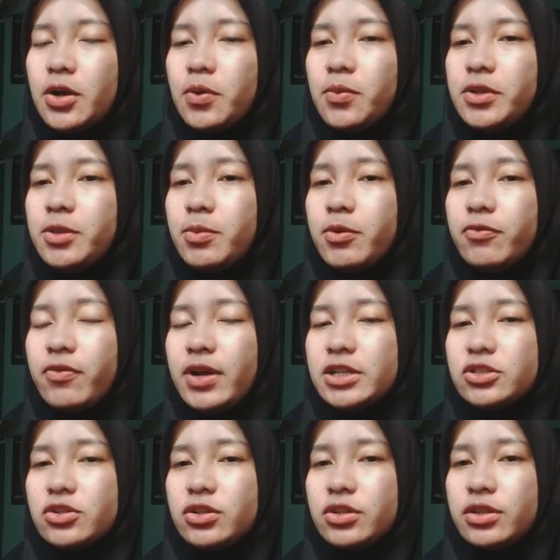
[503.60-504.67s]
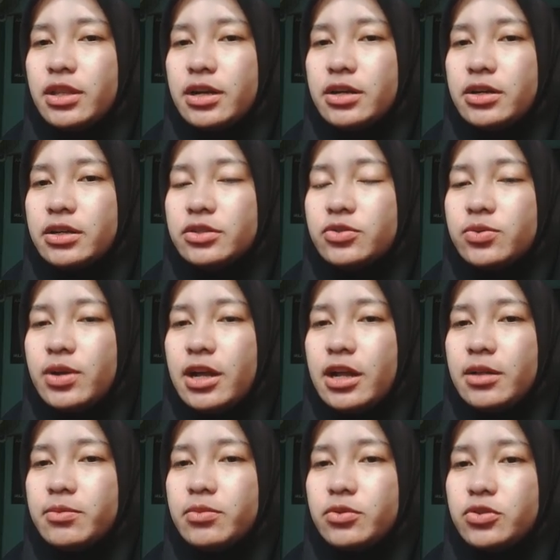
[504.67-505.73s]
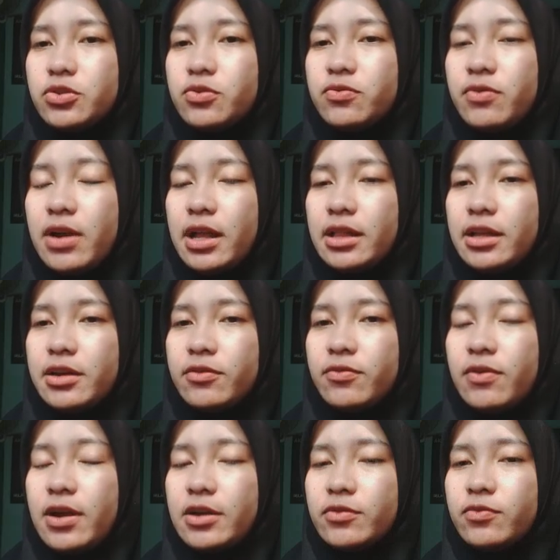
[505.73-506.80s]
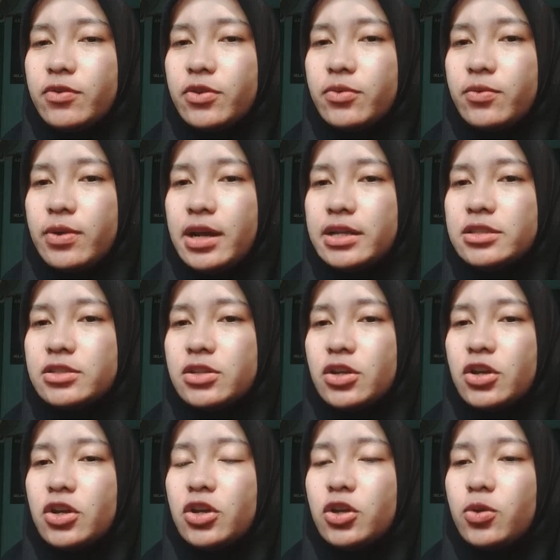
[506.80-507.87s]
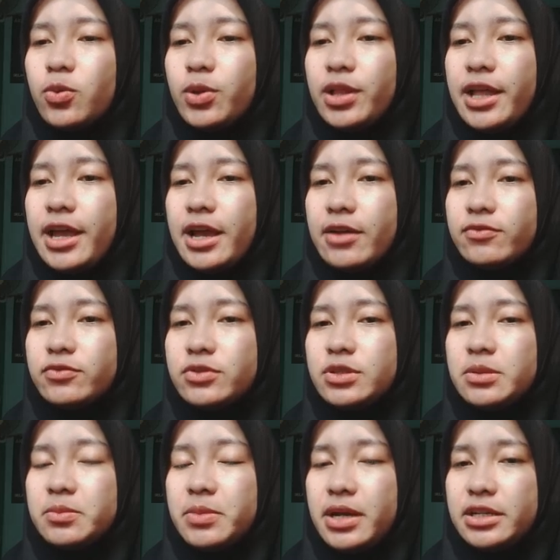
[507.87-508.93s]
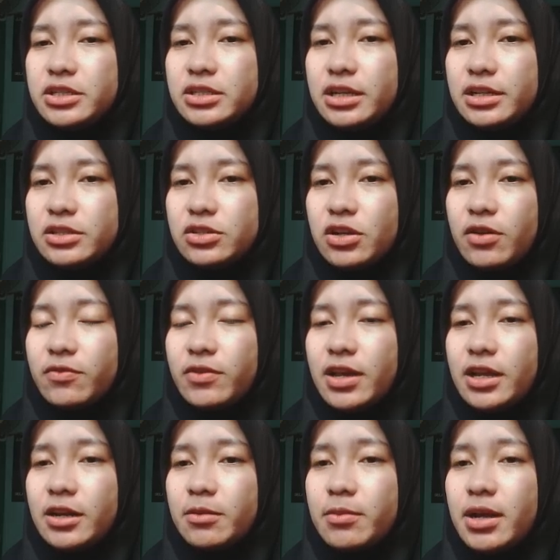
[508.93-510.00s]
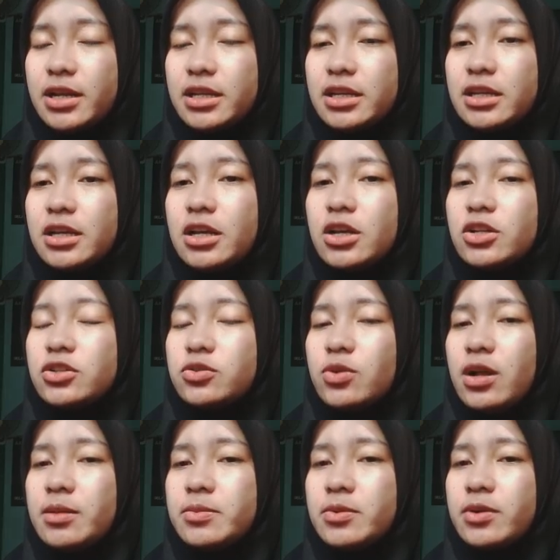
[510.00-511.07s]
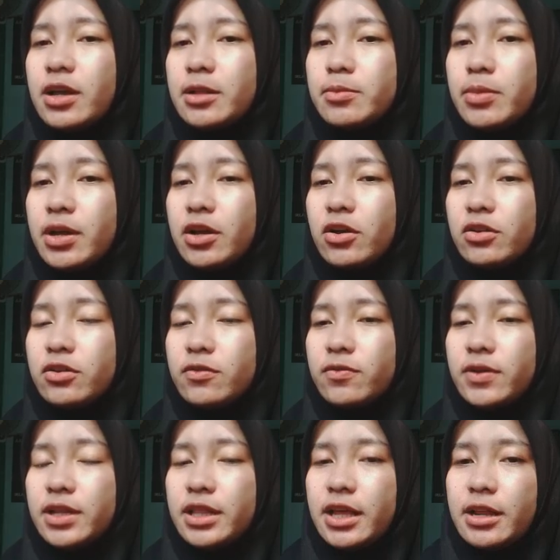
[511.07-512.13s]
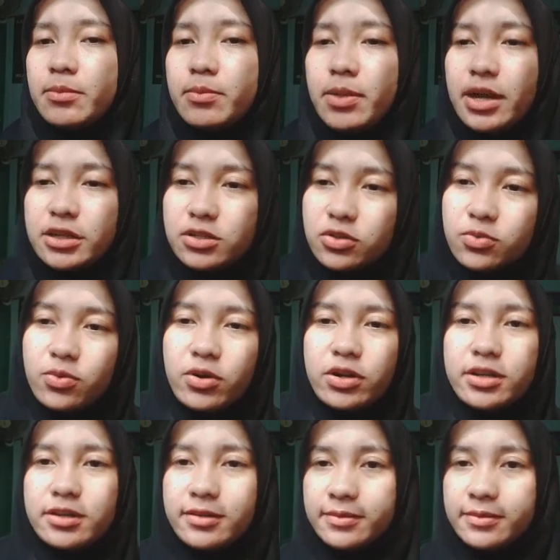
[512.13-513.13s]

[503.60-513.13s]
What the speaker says: With a professional there to help you file and fight for your rights, you will have the best chance of getting money to help you get back on your feet and back to work.